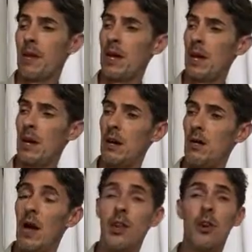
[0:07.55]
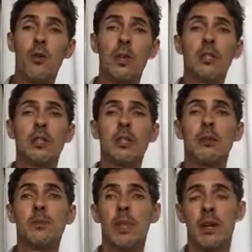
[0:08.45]
Now, I know it
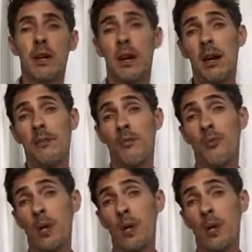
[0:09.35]
seems like I've